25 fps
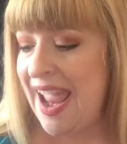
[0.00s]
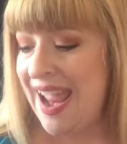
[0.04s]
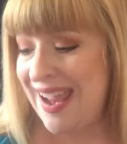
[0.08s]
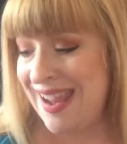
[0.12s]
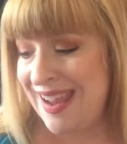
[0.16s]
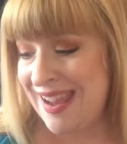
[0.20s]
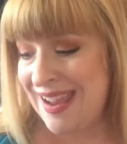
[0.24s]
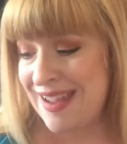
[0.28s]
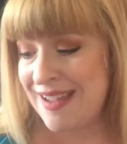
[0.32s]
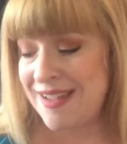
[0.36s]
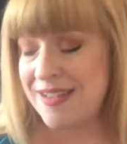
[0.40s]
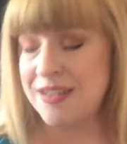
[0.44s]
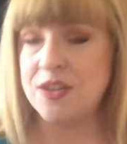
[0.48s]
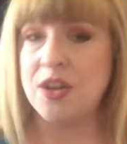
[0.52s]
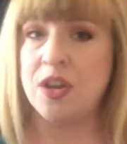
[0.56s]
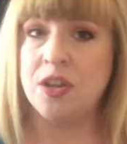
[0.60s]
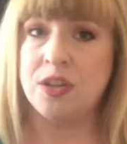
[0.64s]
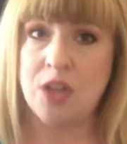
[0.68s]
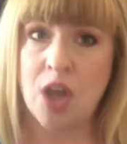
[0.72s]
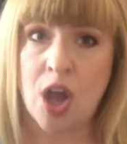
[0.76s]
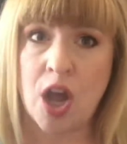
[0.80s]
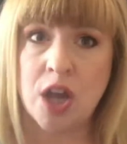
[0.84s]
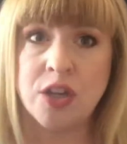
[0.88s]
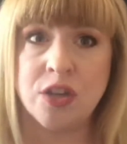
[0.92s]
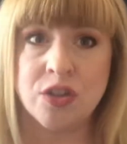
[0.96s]
and
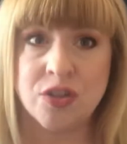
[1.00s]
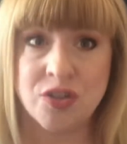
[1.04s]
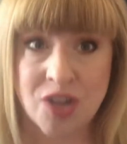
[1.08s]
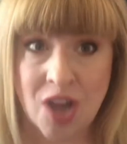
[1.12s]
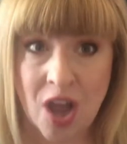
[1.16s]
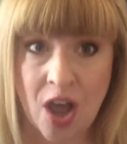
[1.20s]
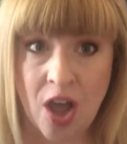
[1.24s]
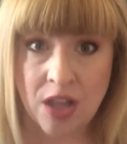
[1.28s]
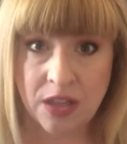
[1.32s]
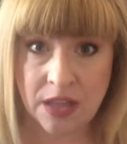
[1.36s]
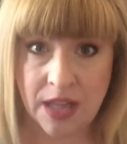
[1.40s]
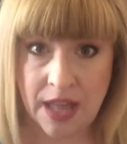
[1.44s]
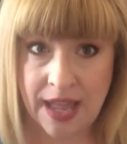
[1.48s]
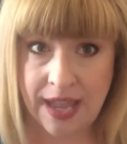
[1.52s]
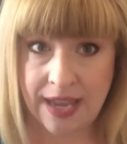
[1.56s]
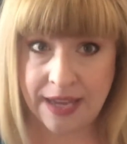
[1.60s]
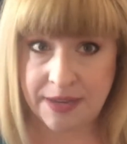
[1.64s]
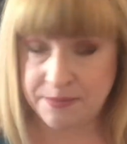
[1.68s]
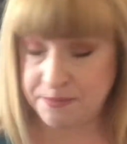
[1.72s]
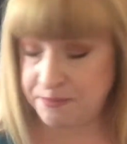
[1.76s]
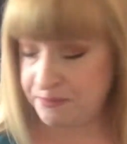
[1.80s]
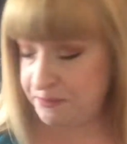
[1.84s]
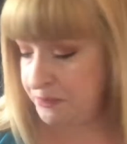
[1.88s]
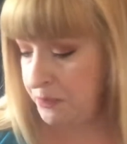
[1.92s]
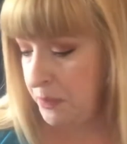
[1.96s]
along your
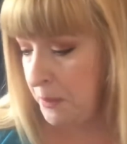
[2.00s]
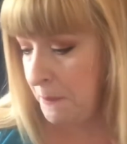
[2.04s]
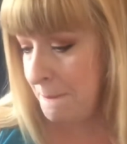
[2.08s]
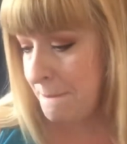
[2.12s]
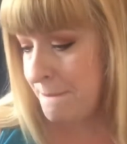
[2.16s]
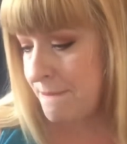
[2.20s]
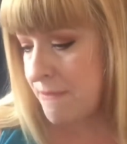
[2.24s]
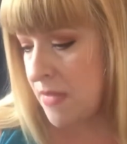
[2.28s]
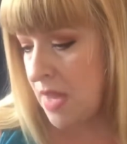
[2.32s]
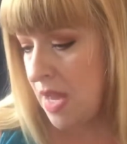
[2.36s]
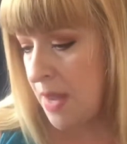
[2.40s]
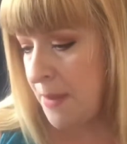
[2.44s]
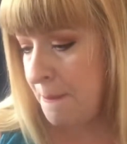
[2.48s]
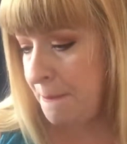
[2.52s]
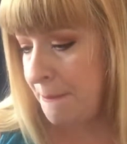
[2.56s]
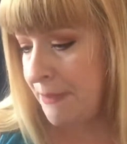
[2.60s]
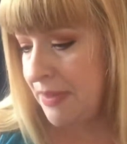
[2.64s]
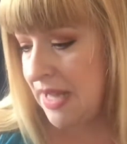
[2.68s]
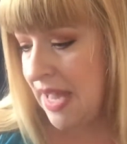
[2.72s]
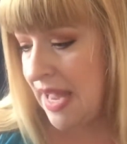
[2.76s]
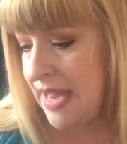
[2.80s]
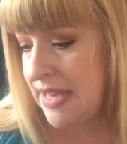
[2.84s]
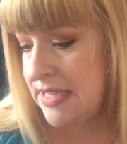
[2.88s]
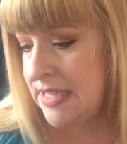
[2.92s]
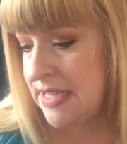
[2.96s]
jawline.
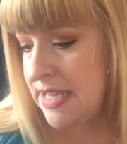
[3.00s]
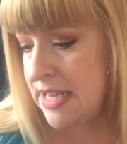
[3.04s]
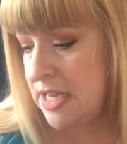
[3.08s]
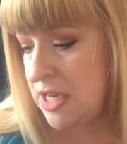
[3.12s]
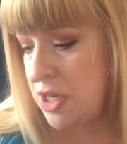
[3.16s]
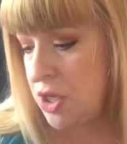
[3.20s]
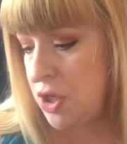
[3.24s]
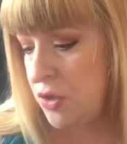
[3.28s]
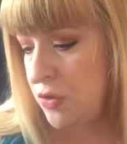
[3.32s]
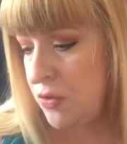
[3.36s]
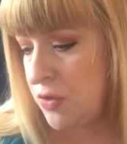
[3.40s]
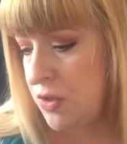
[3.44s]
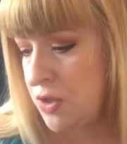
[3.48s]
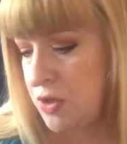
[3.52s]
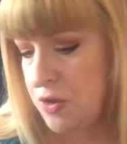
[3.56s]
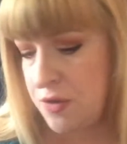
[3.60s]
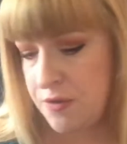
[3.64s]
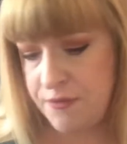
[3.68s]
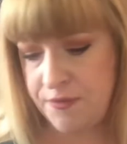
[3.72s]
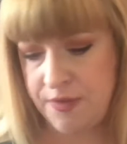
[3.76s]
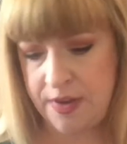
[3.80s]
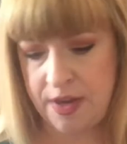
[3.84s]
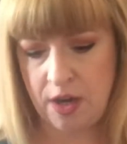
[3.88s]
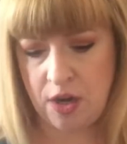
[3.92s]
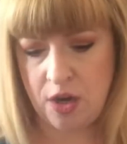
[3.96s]
blend in using your
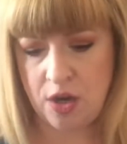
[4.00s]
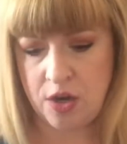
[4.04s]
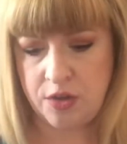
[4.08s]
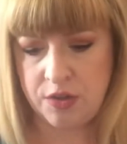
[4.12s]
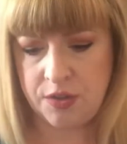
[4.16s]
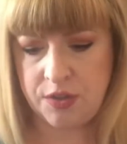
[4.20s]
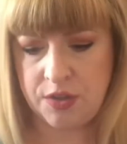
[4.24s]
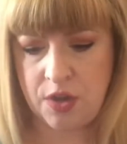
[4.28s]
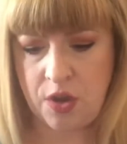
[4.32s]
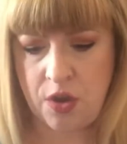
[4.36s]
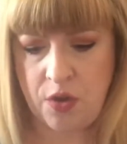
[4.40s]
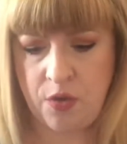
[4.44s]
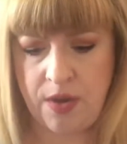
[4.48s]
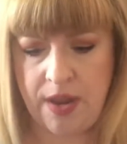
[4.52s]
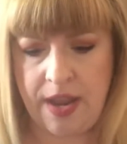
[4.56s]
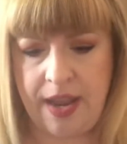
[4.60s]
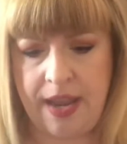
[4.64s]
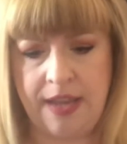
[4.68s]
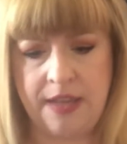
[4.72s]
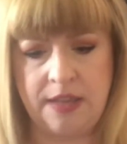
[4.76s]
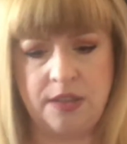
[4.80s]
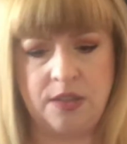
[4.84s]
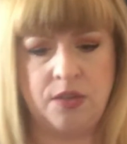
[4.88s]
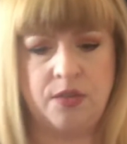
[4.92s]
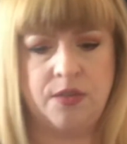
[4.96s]
fingers.
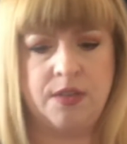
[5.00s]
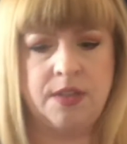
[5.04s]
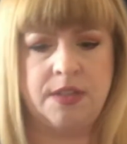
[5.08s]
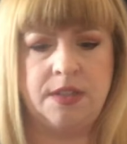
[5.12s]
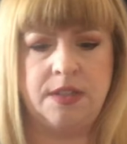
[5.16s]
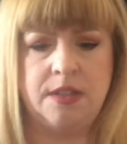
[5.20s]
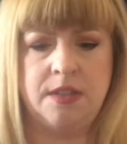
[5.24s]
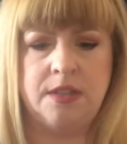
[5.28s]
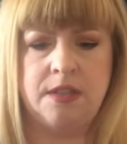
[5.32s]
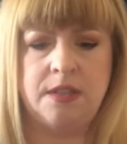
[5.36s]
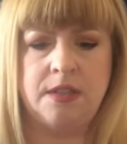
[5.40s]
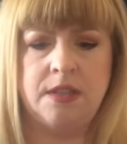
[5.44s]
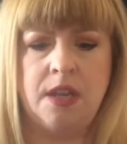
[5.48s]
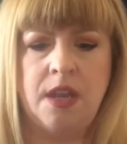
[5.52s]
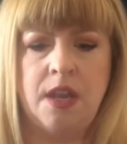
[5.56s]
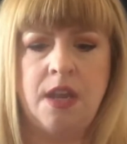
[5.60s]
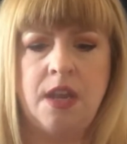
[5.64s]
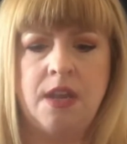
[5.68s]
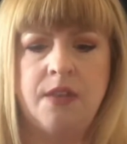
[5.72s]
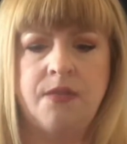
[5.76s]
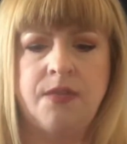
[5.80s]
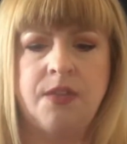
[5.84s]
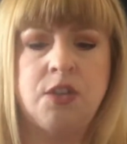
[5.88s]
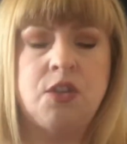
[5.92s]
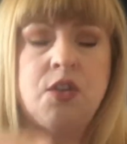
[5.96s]
Okay, so this is
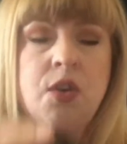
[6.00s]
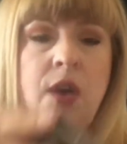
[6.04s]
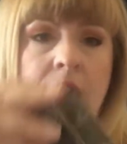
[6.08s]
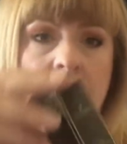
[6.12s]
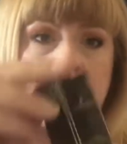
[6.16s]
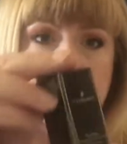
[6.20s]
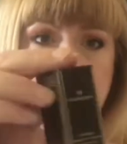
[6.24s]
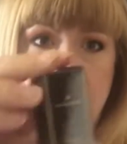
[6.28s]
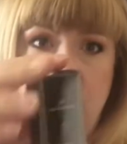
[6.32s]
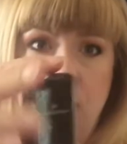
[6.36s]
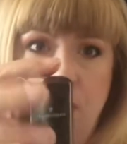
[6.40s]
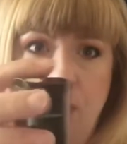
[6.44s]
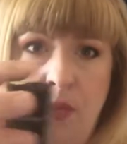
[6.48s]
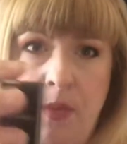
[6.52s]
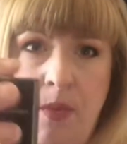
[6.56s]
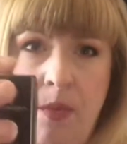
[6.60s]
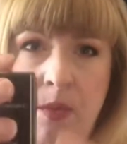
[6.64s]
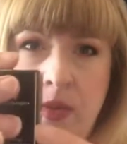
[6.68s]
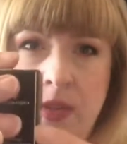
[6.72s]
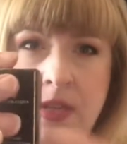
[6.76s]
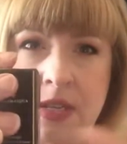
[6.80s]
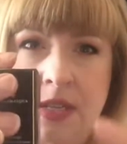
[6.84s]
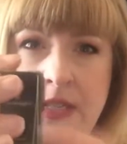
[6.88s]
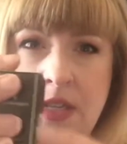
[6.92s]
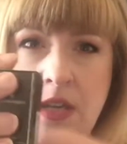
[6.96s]
the trap. So
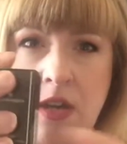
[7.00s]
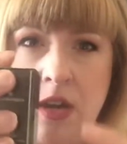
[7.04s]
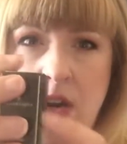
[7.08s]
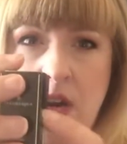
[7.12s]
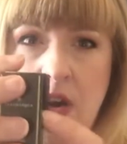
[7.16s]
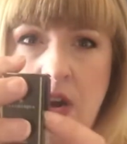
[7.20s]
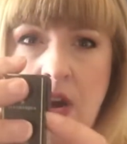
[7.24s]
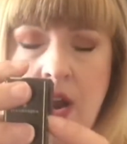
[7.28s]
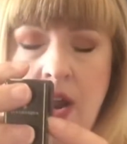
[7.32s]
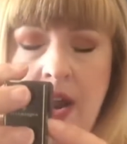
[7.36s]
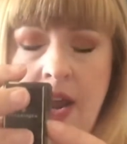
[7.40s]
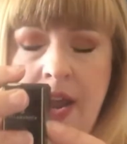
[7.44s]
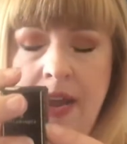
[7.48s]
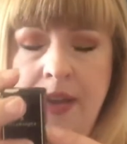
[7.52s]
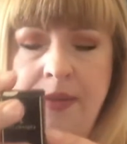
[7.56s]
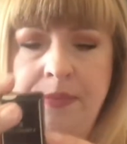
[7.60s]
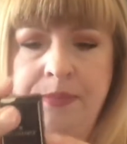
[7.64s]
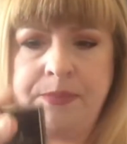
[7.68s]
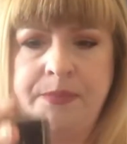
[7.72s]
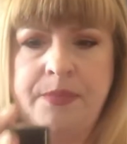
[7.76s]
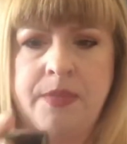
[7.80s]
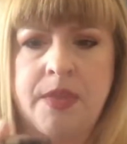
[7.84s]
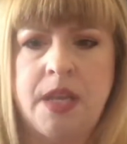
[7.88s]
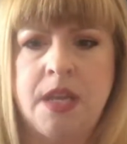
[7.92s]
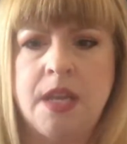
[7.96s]
remember, these are
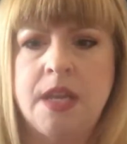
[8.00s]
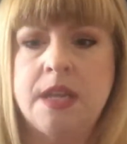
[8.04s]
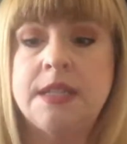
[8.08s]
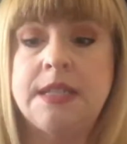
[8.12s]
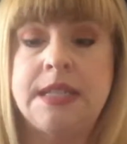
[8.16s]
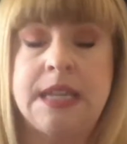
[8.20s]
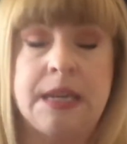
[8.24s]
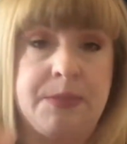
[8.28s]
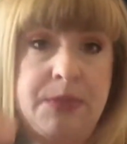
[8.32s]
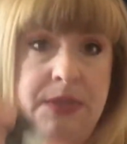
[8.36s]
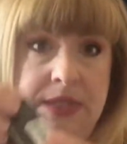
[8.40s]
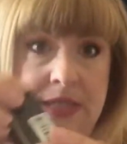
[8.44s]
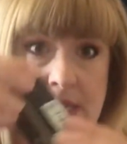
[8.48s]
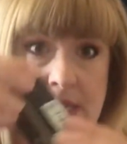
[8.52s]
sample